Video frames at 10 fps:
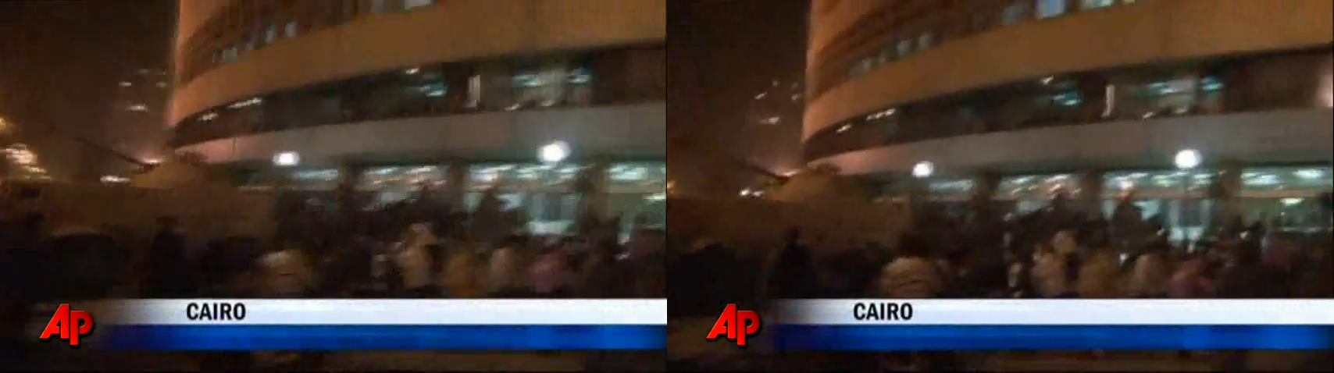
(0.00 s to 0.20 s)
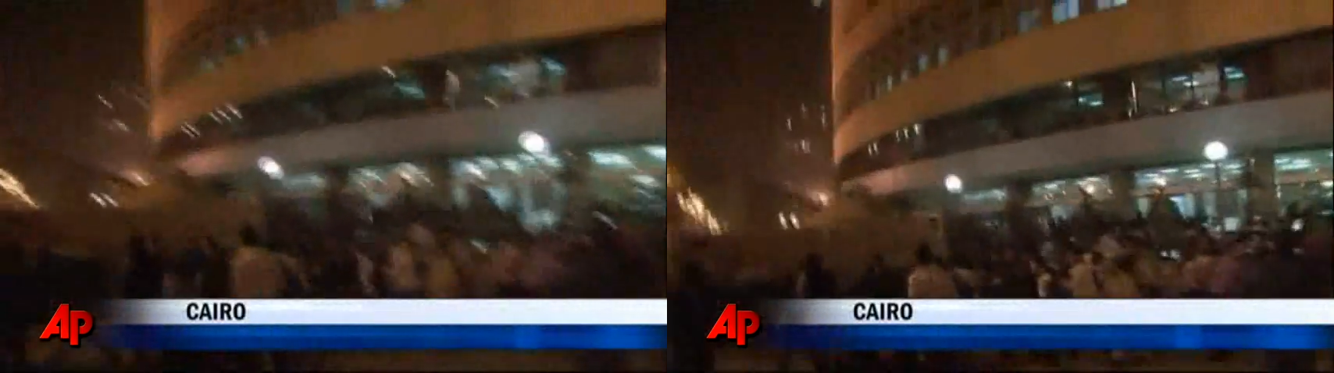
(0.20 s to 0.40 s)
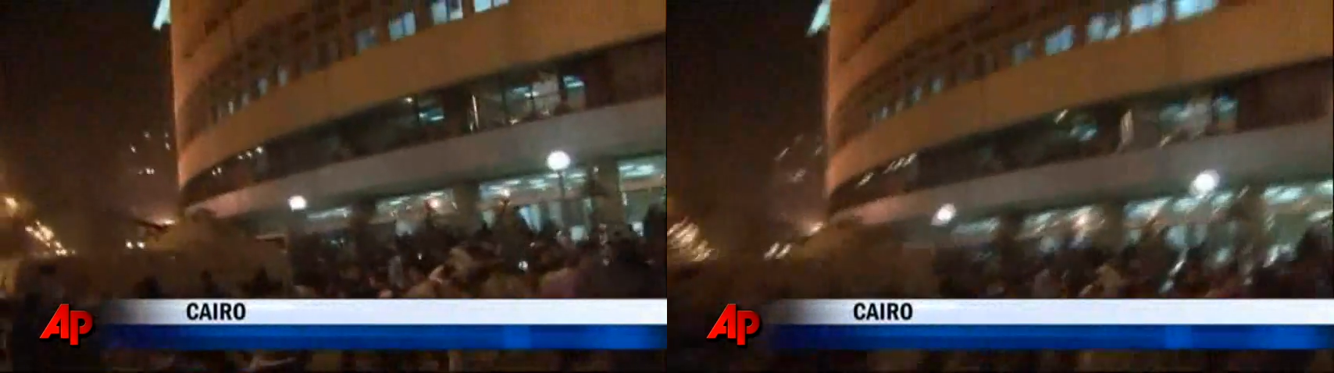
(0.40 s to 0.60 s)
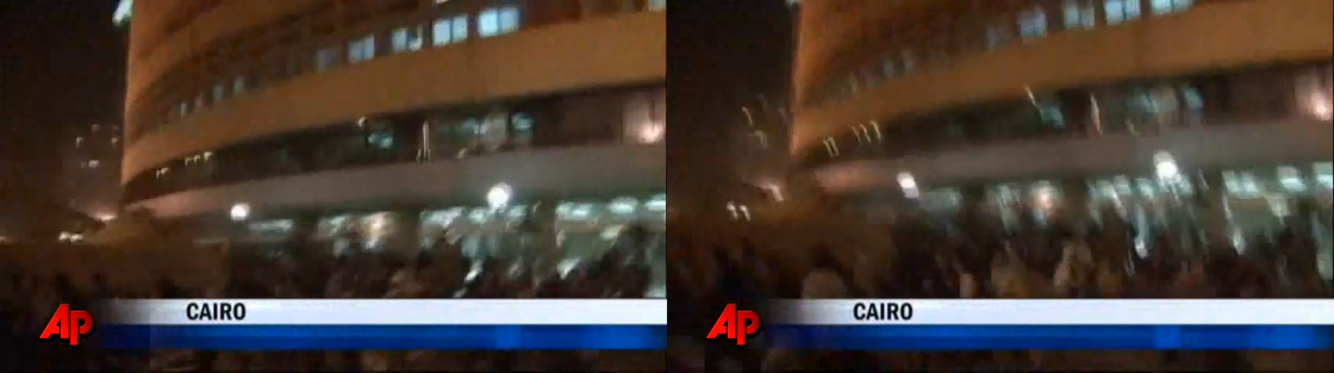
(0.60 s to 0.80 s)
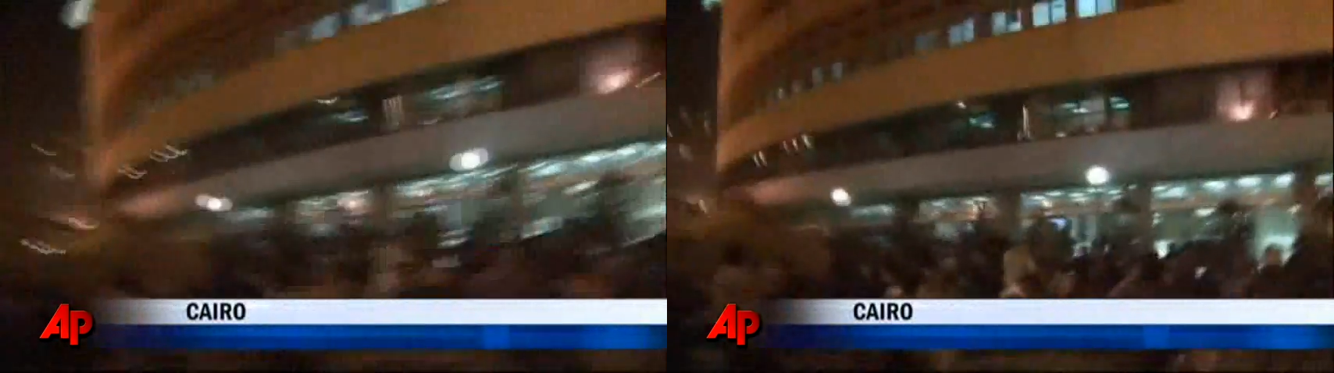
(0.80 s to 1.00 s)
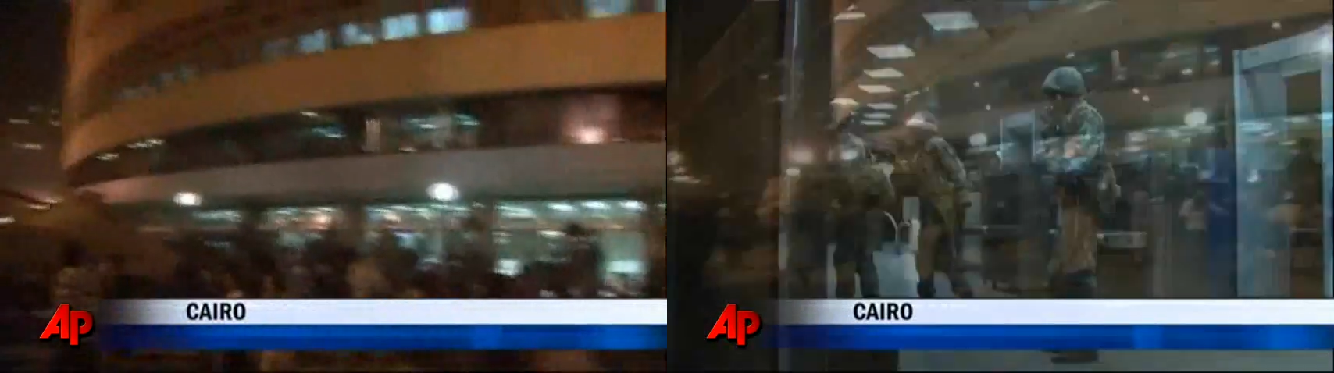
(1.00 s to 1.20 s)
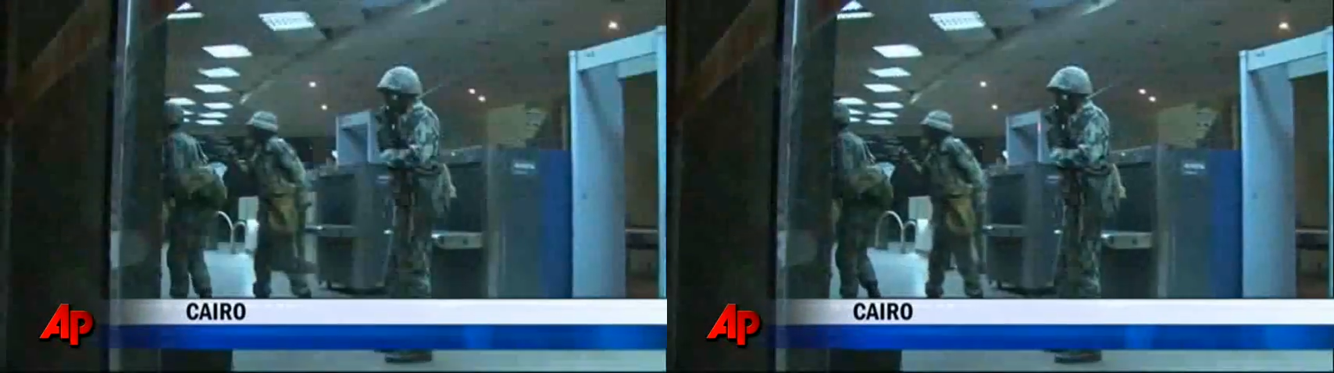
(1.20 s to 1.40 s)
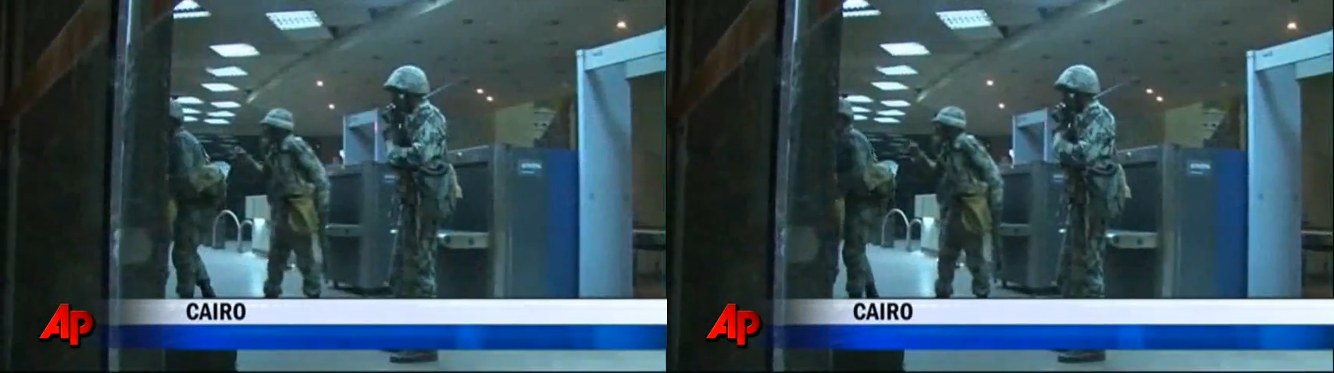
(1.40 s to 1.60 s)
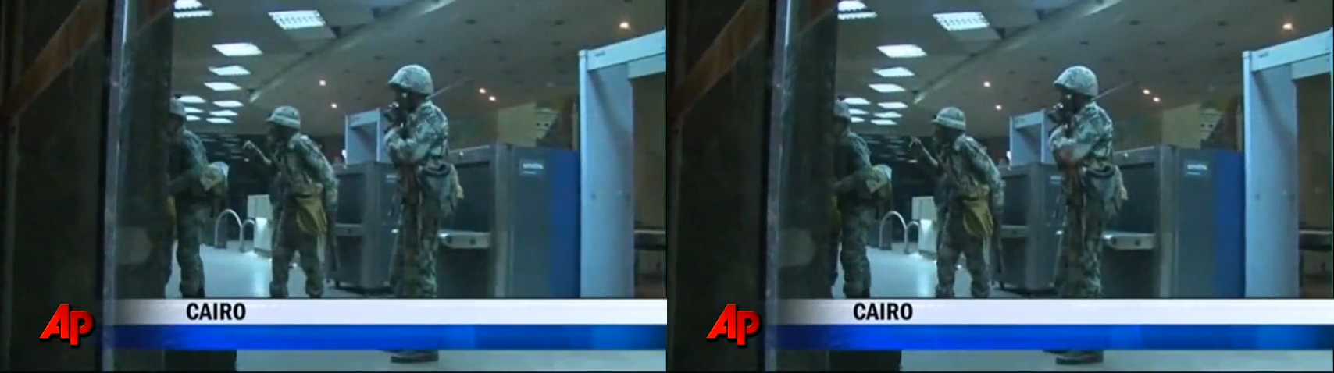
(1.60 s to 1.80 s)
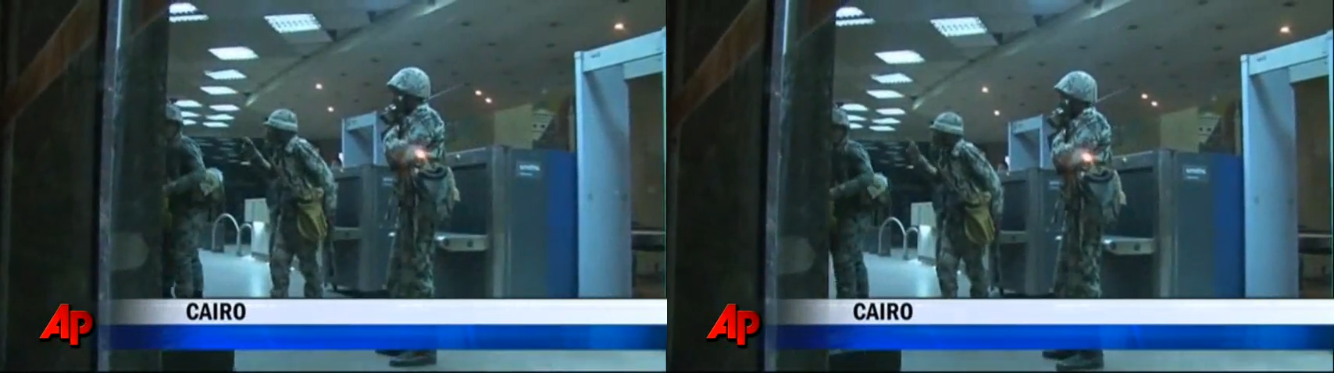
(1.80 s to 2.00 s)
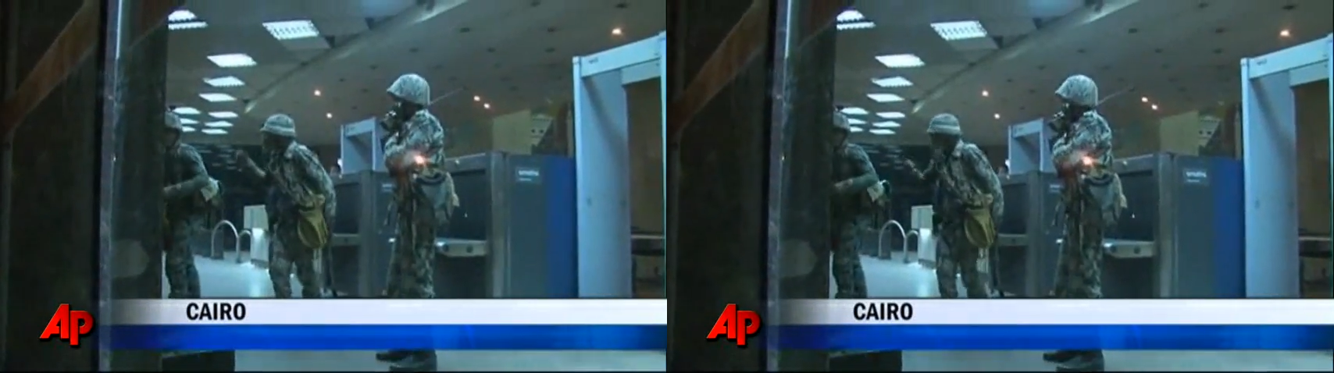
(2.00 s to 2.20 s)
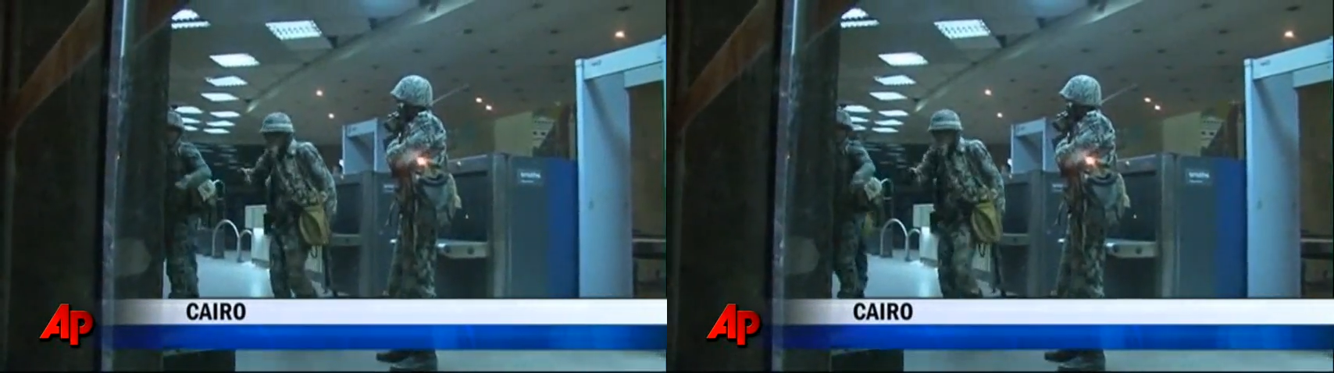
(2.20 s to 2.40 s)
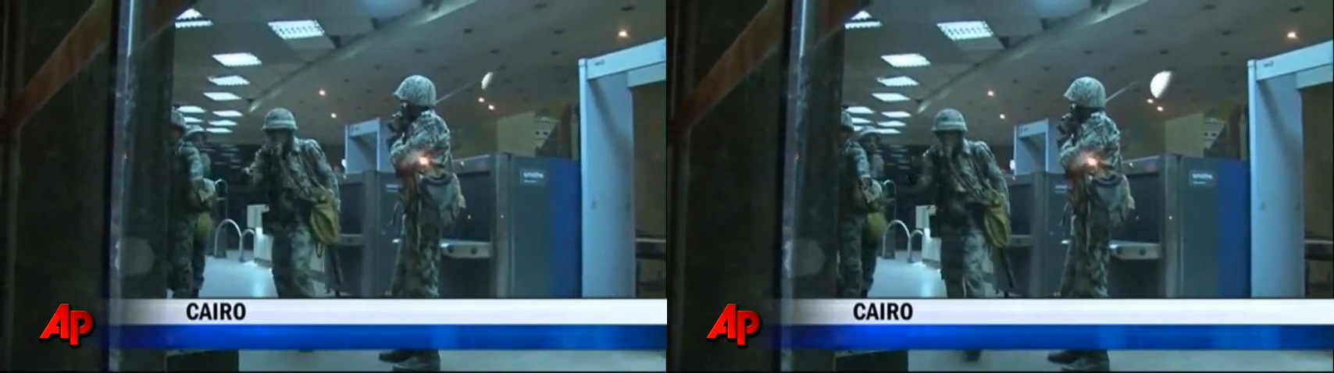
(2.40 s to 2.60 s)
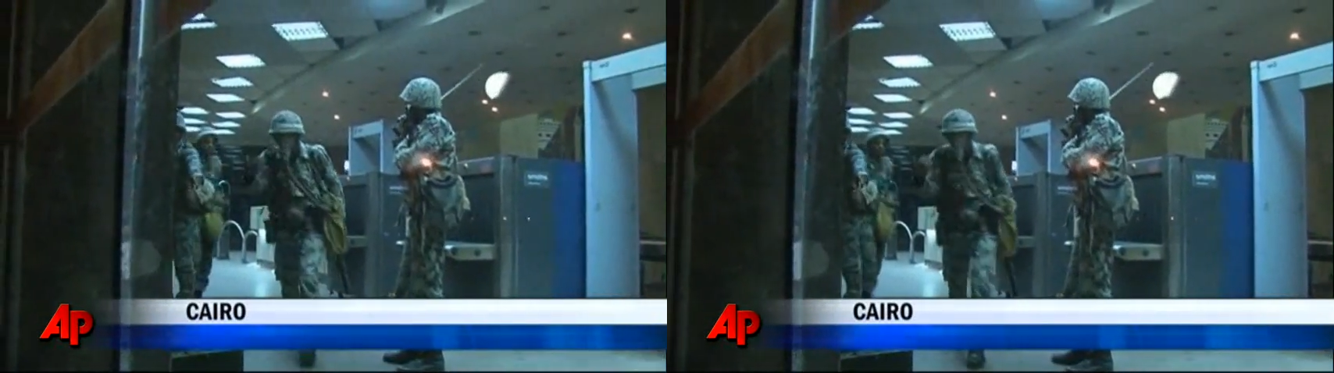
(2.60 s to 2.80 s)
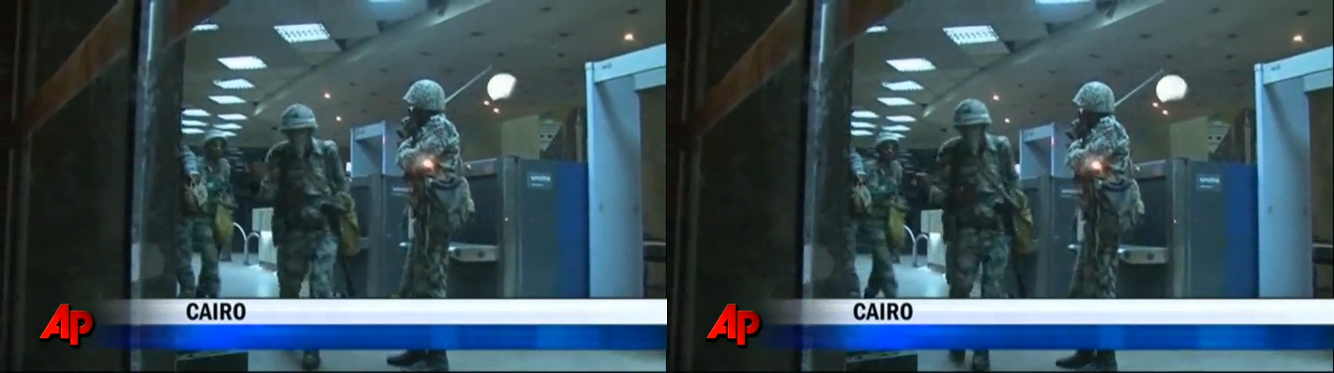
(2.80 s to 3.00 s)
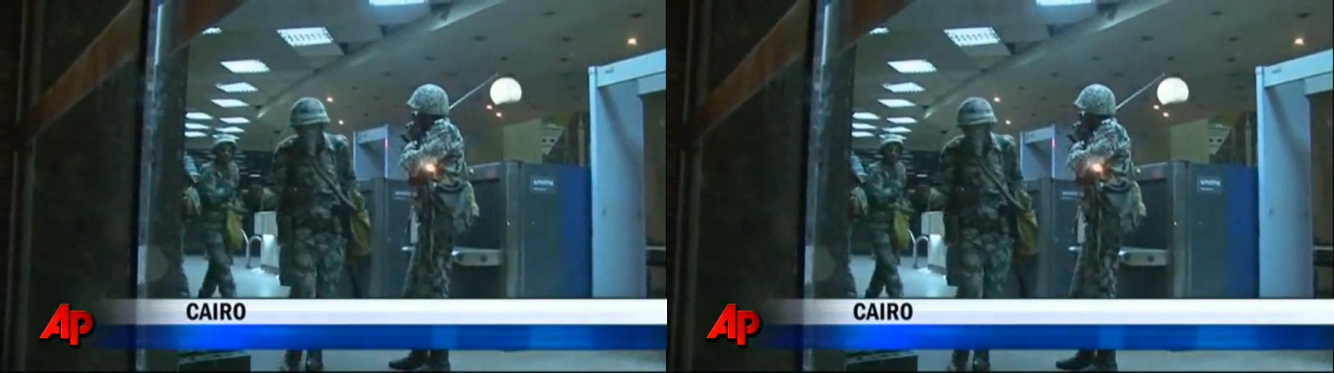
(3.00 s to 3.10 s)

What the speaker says: No face is visible, so there are no lips to read.